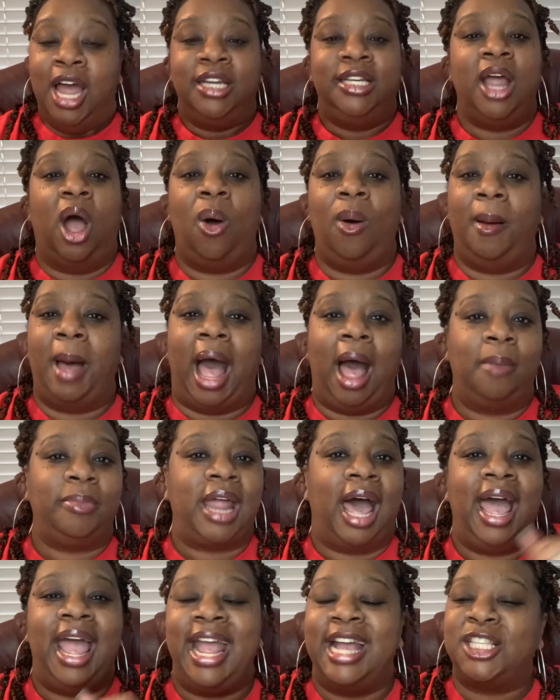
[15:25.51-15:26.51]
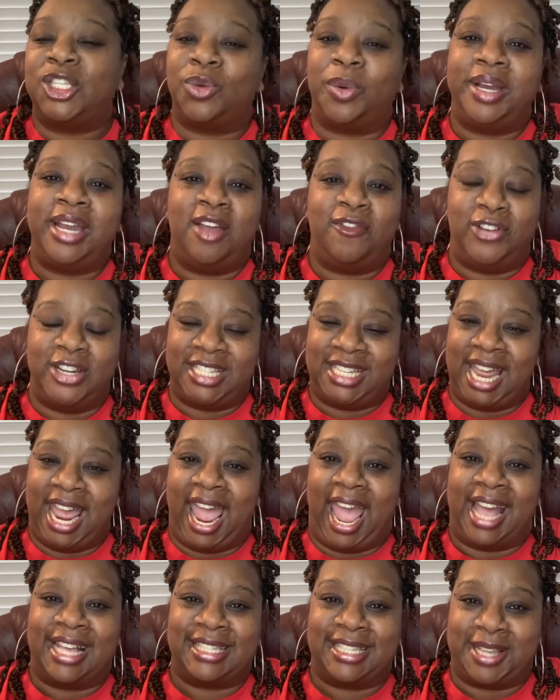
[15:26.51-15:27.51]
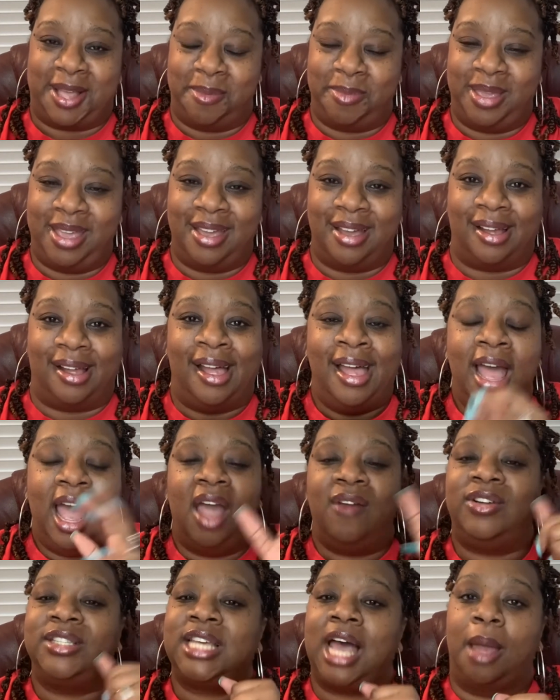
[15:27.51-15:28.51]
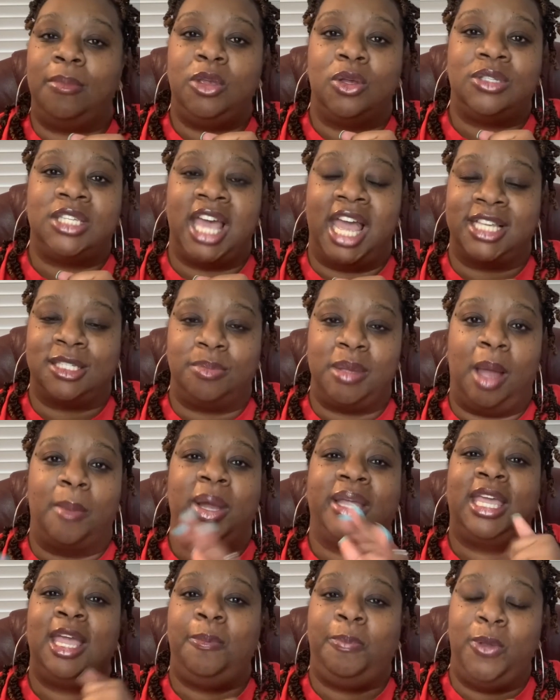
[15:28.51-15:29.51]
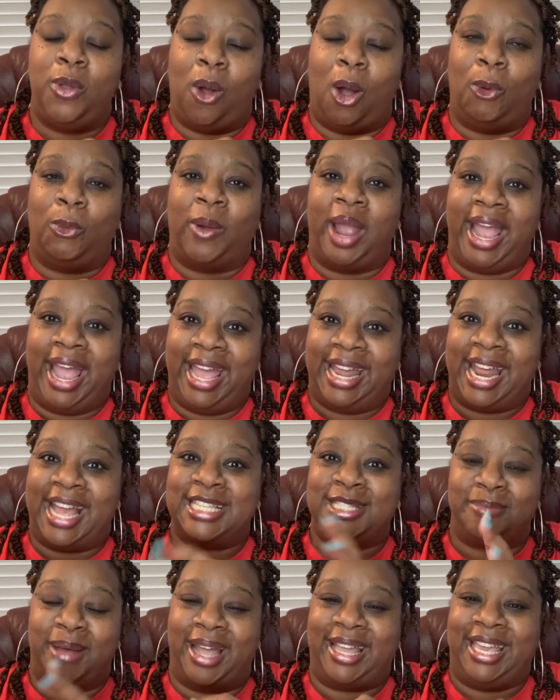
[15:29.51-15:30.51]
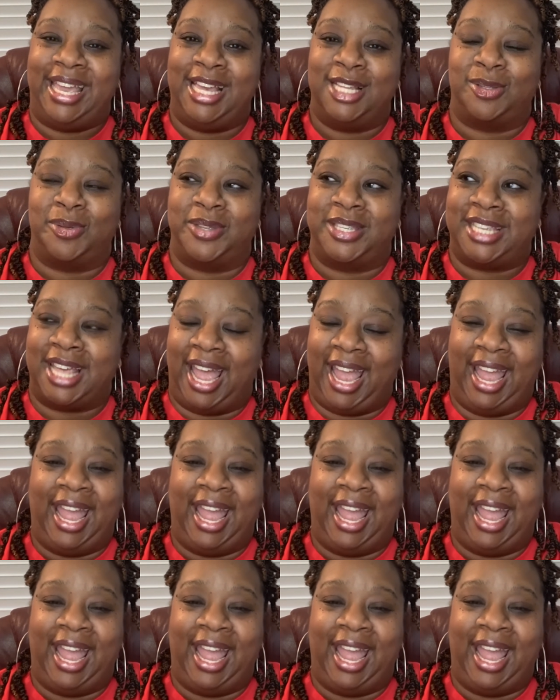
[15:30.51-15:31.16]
I'm not answering every text. Come here. Every time you text me, I'm going to keep you on red, as my kids would say.